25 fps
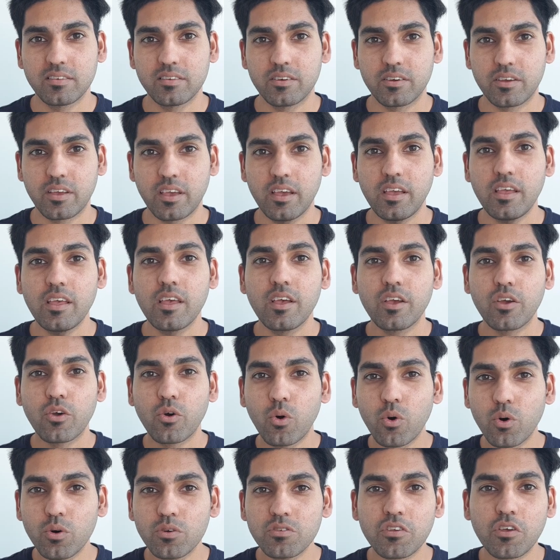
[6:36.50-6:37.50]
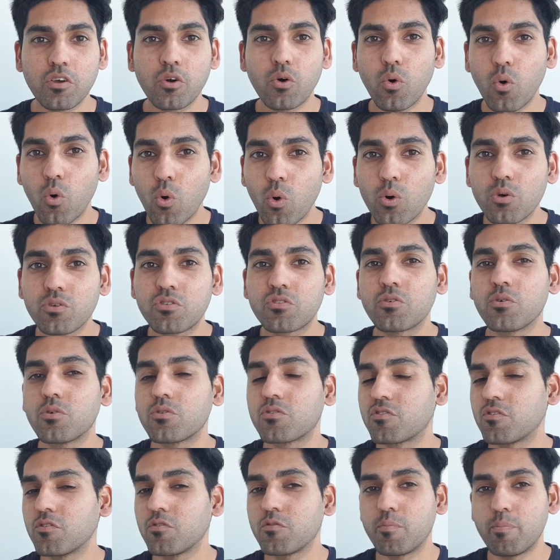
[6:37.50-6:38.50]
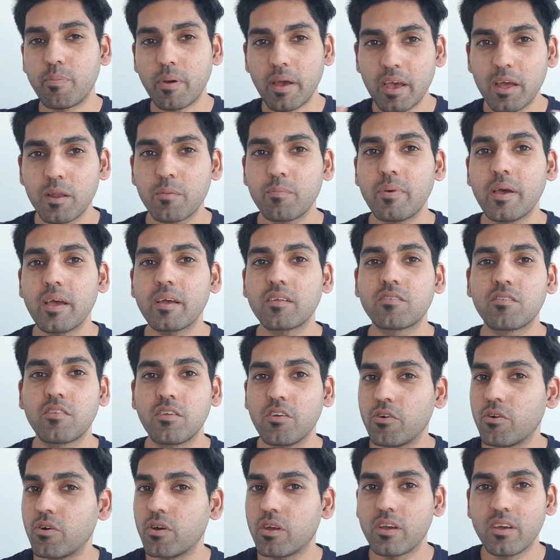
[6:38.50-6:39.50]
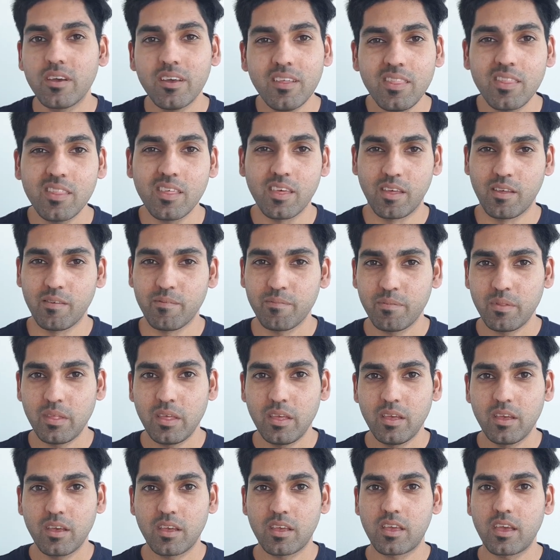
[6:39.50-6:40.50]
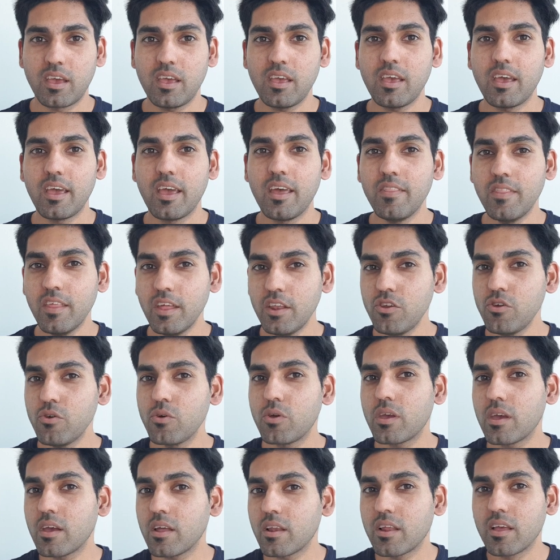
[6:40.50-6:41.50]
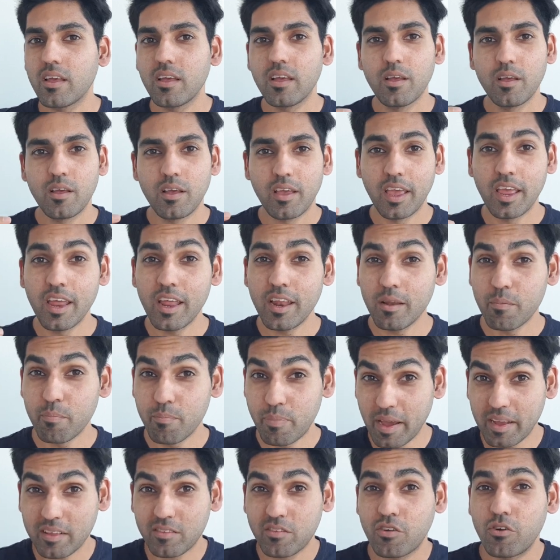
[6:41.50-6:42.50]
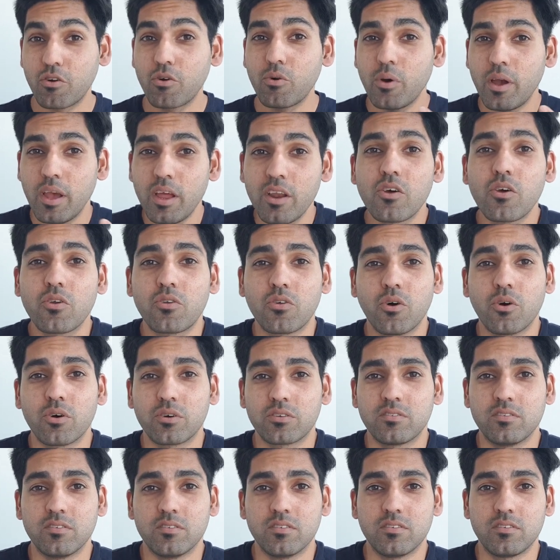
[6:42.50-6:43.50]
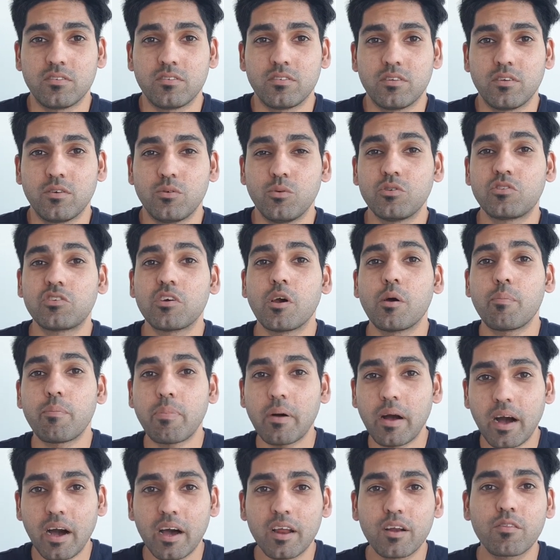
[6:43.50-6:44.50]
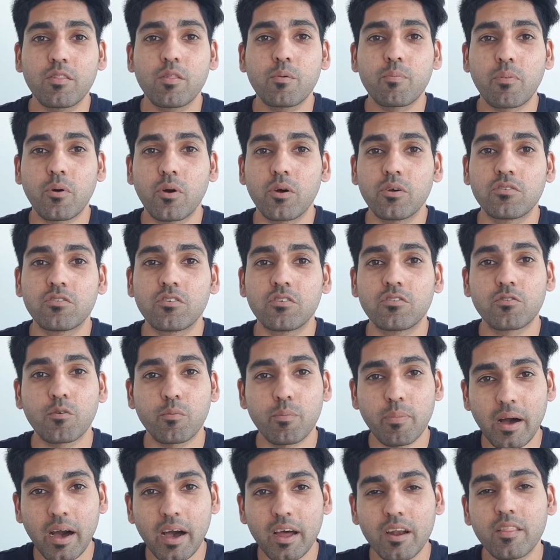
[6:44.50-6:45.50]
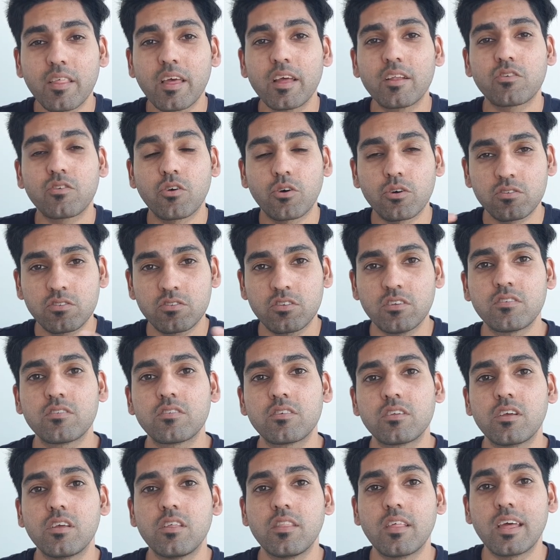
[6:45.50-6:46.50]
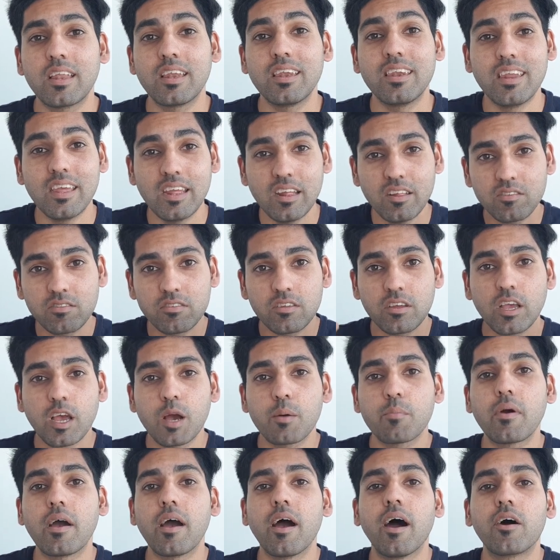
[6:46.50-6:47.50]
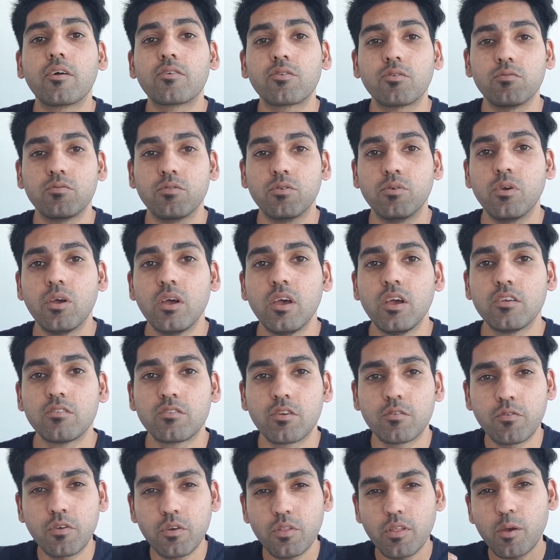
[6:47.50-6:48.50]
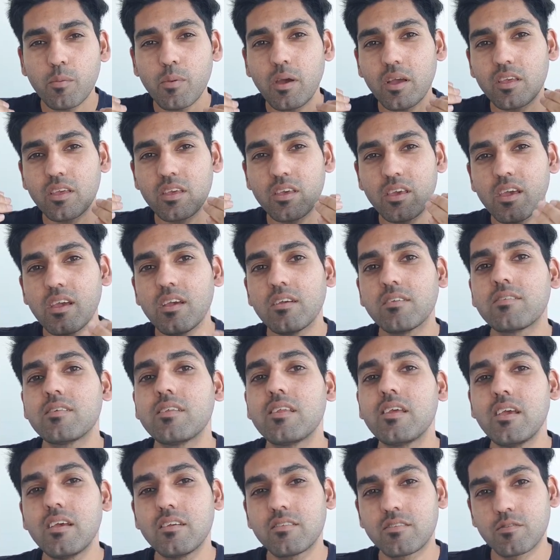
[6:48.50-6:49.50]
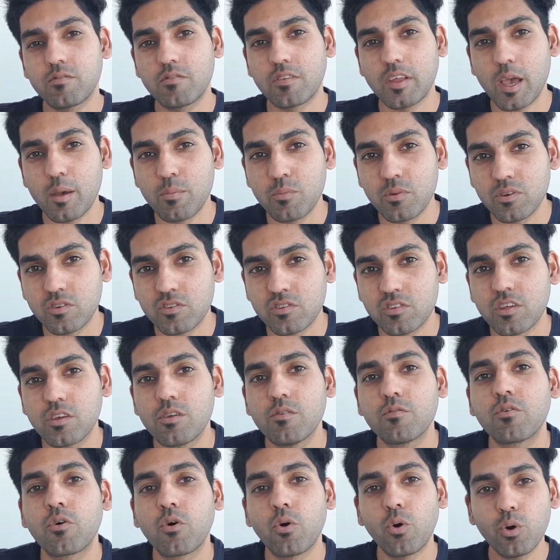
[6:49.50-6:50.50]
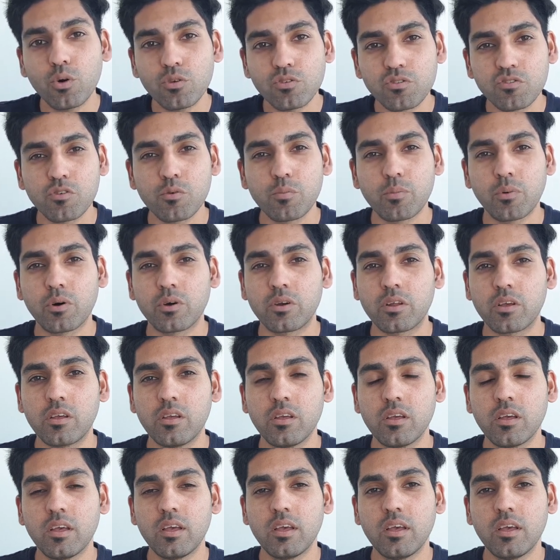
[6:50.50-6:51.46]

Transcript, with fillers: okay? Causing all sorts of bad bacteria in there. Okay? And then you get bacterial endotoxins, which are part of the process or part of that toxicity that needs to come out of you. So if you think about years and years of damage that you've caused your body,